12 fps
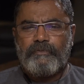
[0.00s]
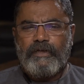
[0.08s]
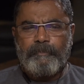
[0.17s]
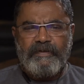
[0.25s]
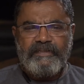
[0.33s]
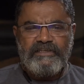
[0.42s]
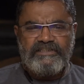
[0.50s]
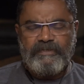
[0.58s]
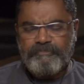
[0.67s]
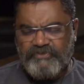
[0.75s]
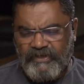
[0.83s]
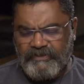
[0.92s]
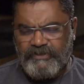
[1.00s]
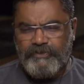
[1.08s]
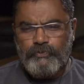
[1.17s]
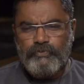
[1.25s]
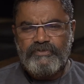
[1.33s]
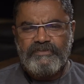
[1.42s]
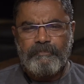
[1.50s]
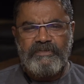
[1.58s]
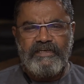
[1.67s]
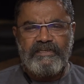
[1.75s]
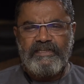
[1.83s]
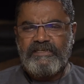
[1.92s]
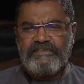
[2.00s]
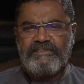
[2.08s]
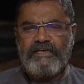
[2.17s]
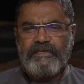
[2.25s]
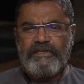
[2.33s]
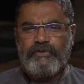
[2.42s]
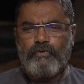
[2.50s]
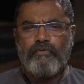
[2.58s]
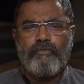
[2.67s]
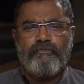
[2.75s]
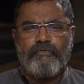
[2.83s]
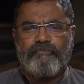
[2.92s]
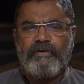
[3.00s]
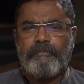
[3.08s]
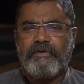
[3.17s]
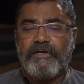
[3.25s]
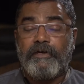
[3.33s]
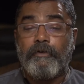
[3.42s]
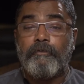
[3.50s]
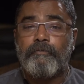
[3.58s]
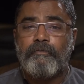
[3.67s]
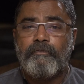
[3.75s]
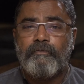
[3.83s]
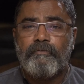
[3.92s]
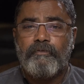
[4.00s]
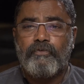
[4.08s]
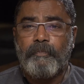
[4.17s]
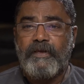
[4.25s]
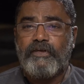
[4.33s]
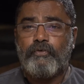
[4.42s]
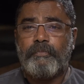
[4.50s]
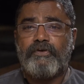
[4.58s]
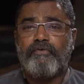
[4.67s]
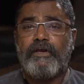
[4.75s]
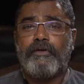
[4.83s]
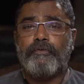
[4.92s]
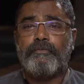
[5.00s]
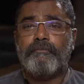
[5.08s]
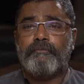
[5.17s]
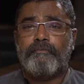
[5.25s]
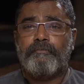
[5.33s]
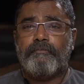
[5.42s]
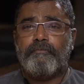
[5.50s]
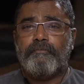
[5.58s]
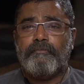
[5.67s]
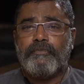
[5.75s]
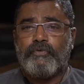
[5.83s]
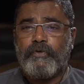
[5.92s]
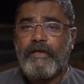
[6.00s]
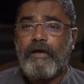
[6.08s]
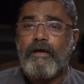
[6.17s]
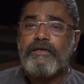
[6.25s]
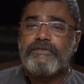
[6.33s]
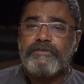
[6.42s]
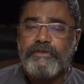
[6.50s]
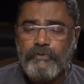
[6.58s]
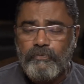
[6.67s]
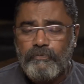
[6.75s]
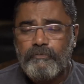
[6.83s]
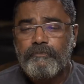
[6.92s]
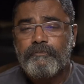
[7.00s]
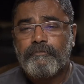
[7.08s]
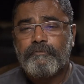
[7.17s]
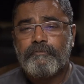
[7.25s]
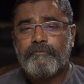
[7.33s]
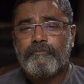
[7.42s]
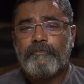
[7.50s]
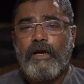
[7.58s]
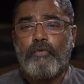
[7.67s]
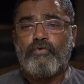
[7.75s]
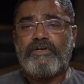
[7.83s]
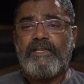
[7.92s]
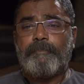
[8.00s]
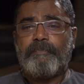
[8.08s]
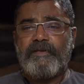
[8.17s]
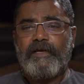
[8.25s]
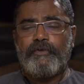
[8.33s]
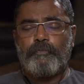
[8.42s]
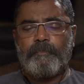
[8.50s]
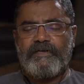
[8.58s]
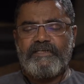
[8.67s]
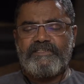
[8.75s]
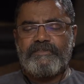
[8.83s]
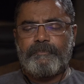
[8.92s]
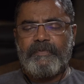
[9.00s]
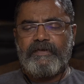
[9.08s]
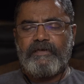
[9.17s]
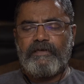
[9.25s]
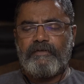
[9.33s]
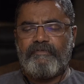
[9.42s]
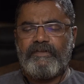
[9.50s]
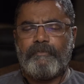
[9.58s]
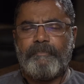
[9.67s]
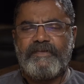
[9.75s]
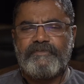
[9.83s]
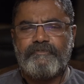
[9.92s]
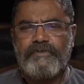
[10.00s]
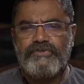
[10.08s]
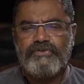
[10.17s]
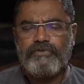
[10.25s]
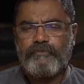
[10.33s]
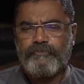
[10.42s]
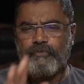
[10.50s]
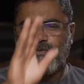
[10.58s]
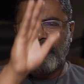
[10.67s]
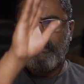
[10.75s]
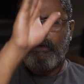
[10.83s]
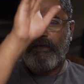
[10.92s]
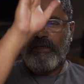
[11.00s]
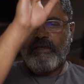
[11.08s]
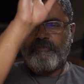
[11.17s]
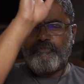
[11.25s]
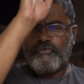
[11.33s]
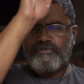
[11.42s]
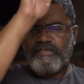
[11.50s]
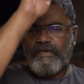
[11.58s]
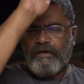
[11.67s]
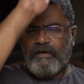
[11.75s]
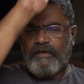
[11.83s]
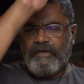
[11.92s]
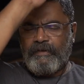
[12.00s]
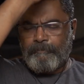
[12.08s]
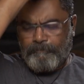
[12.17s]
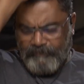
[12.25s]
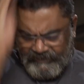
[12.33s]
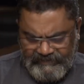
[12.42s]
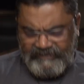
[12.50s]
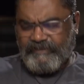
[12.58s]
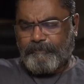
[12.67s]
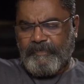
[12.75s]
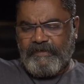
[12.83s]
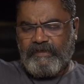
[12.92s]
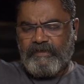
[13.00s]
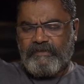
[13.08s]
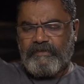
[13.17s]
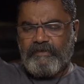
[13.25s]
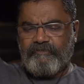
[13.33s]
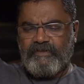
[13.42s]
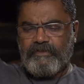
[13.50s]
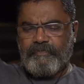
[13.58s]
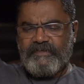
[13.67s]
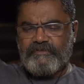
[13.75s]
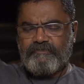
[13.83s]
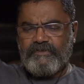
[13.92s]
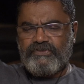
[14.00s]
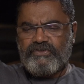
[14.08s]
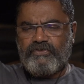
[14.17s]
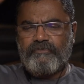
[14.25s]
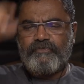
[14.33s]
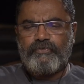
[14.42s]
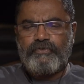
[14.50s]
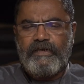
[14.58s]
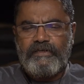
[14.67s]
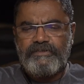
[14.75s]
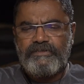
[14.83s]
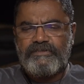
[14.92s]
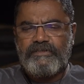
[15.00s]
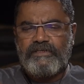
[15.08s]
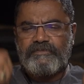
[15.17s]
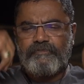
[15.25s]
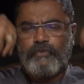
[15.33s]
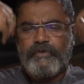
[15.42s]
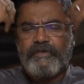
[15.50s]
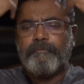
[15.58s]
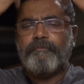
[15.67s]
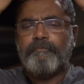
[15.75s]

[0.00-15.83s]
and by that subjecting you to something, and that's their ego fulfillment, you know, to make you betray you. Today I ask you, how deeply are you participating living the best version of you? If you say, I am participating in the living the best version of you, your energy starts flowing.